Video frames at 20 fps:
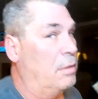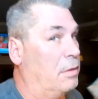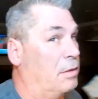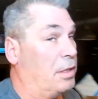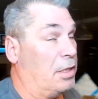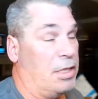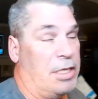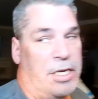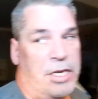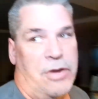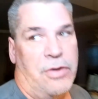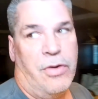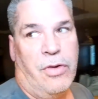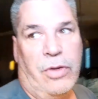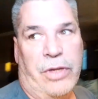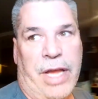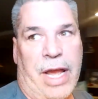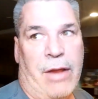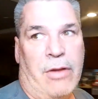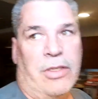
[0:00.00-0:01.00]

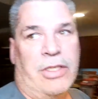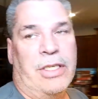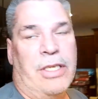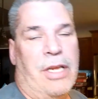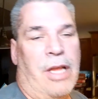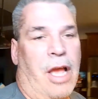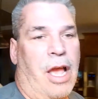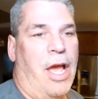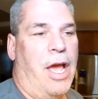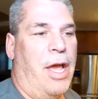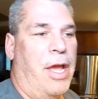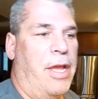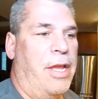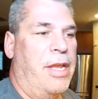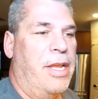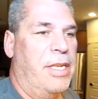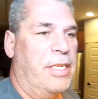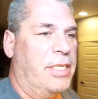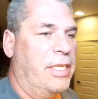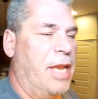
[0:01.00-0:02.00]
60-year-old house
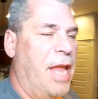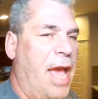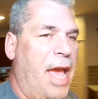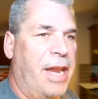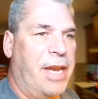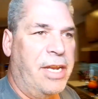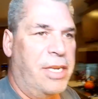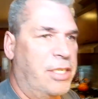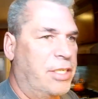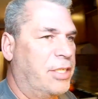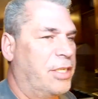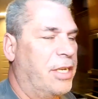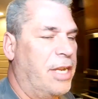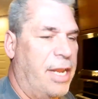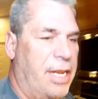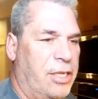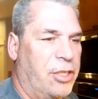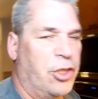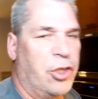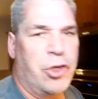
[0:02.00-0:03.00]
is not
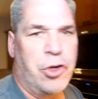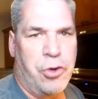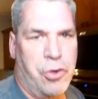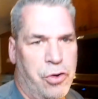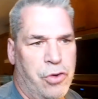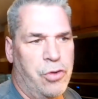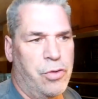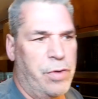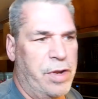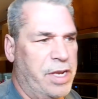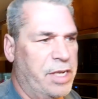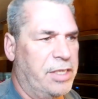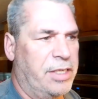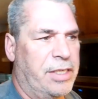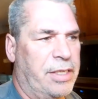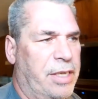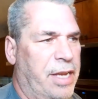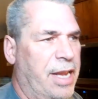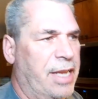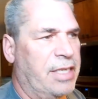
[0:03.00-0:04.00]
as true
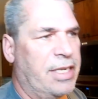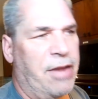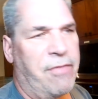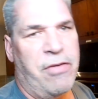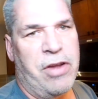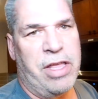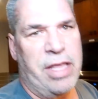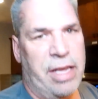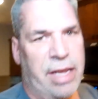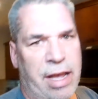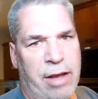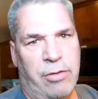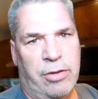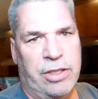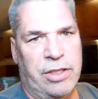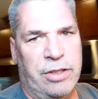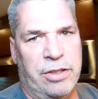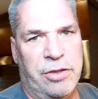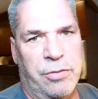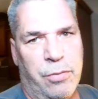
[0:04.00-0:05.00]
as everything
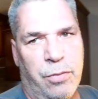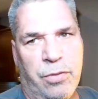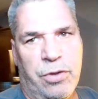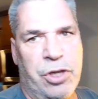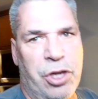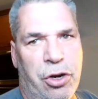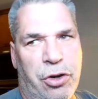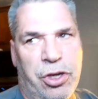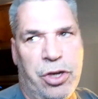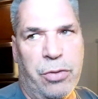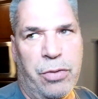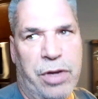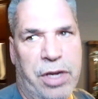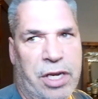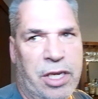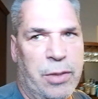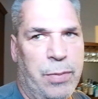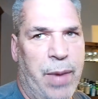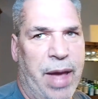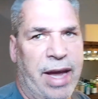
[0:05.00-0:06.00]
else, you know, you would
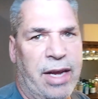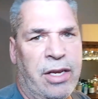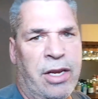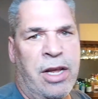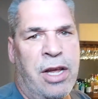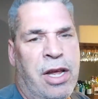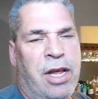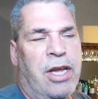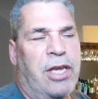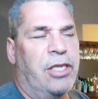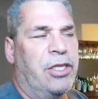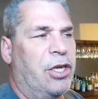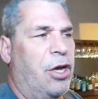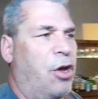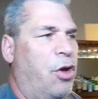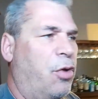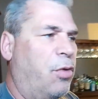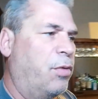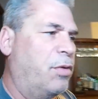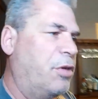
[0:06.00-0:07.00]
expect.
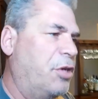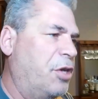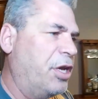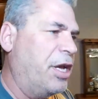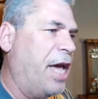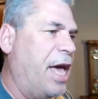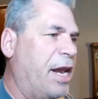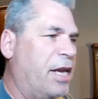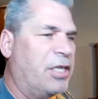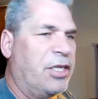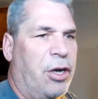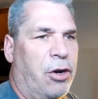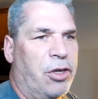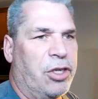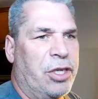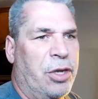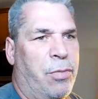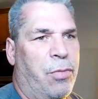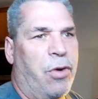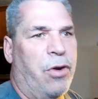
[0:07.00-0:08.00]
So you got to start
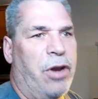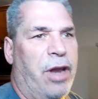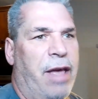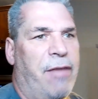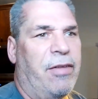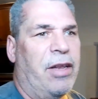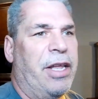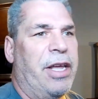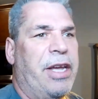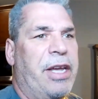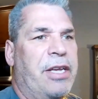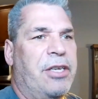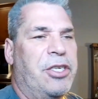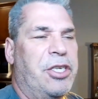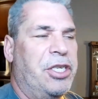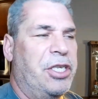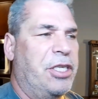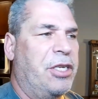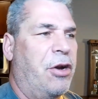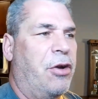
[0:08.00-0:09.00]
somewhere leveling, and
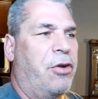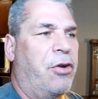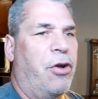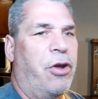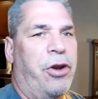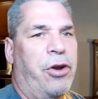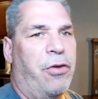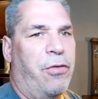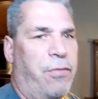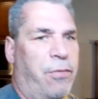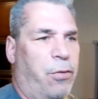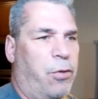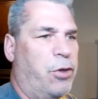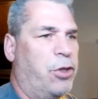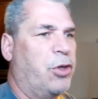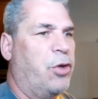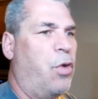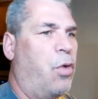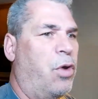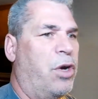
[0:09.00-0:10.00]
she's starting on her
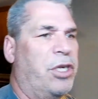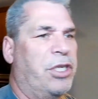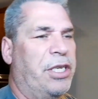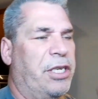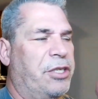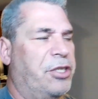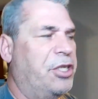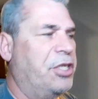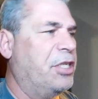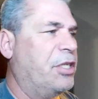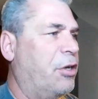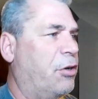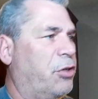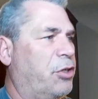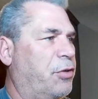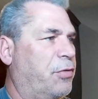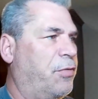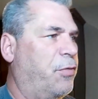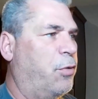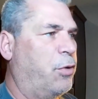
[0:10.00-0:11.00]
first course. As she
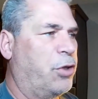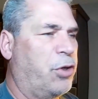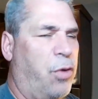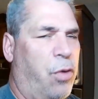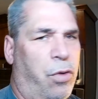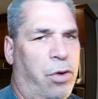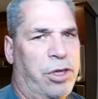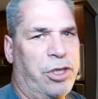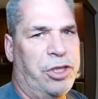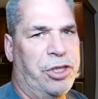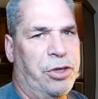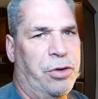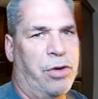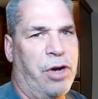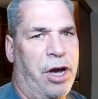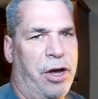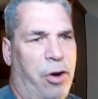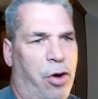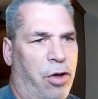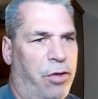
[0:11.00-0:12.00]
starts her first course, she'll
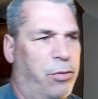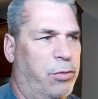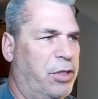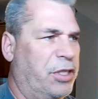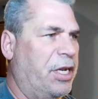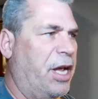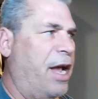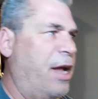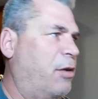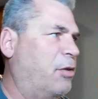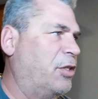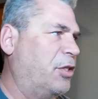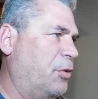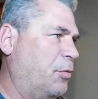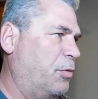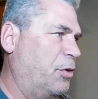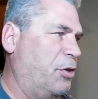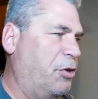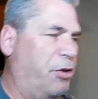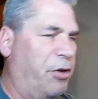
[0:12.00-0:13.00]
cut all those tiles to
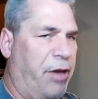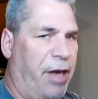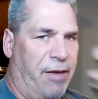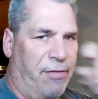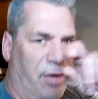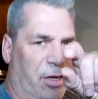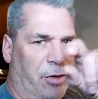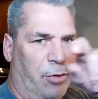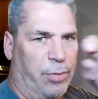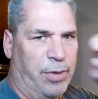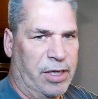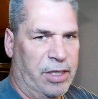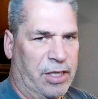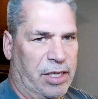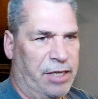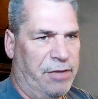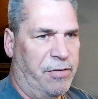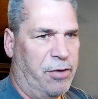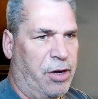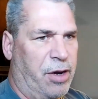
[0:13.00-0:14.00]
where it'll have a little bit of
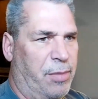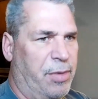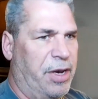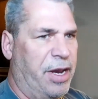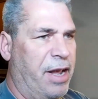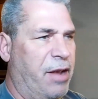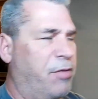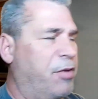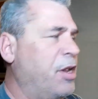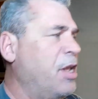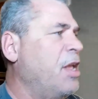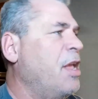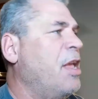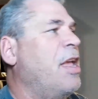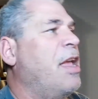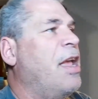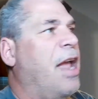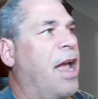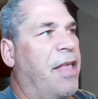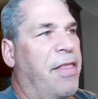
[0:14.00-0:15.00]
sliver coming down,
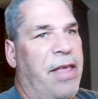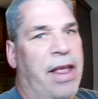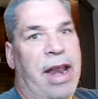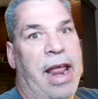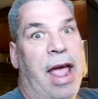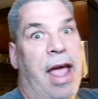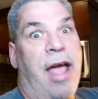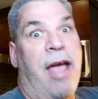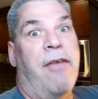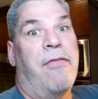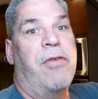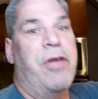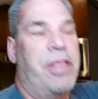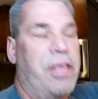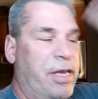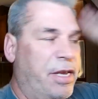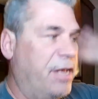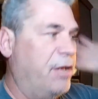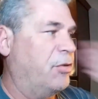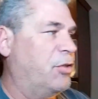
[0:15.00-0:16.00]
and then
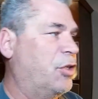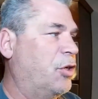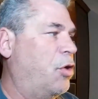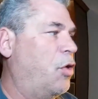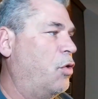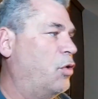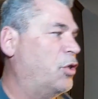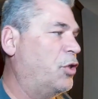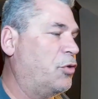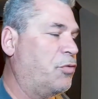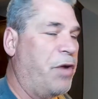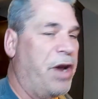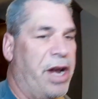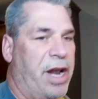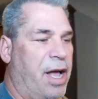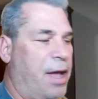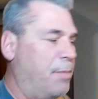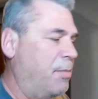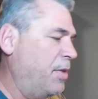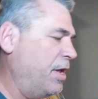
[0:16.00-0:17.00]
everything else will go
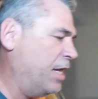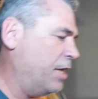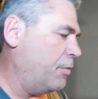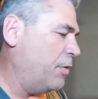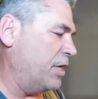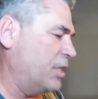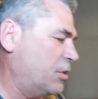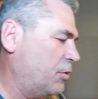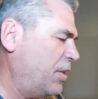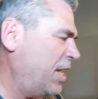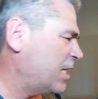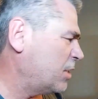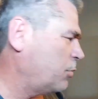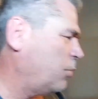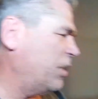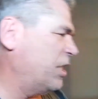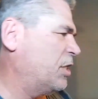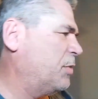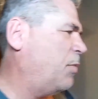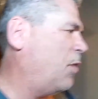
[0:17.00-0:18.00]
straight up. Anyway, so that's
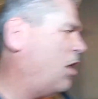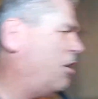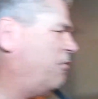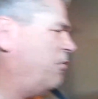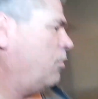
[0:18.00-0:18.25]
what it's bought